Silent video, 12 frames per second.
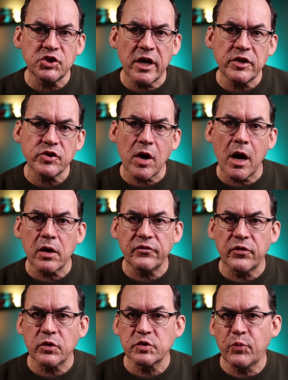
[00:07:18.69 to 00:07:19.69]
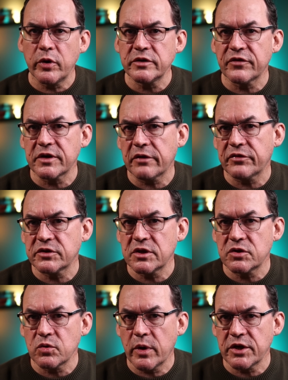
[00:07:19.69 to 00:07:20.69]
change your autofocus points for different
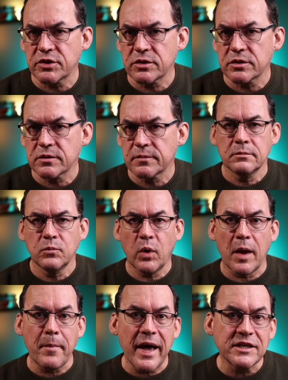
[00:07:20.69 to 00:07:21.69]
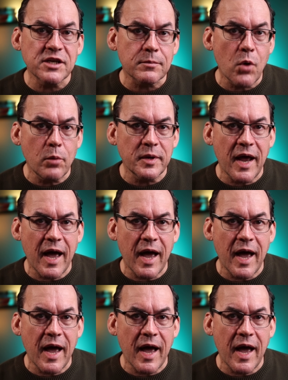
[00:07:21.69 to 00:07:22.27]
situations. When a magic moment